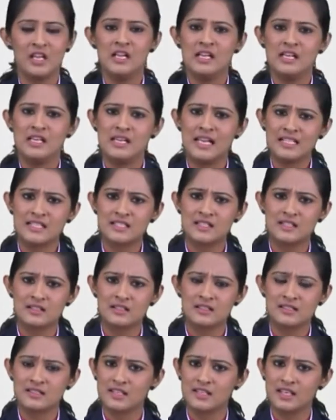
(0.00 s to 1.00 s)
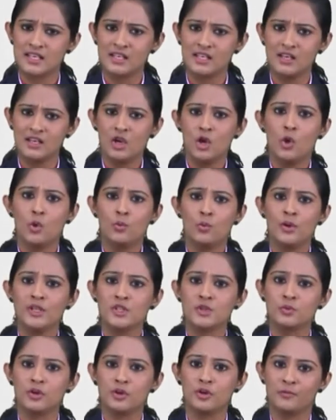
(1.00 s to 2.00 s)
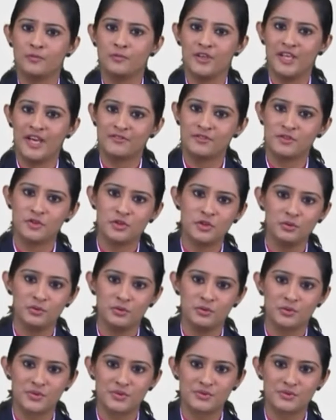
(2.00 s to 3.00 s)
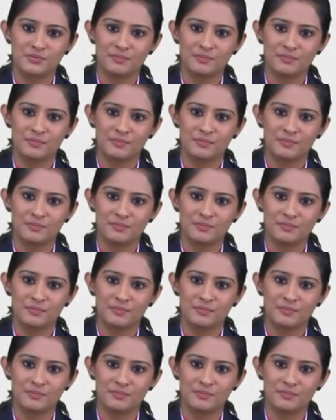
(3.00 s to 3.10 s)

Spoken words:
Let's see which verb we have to use.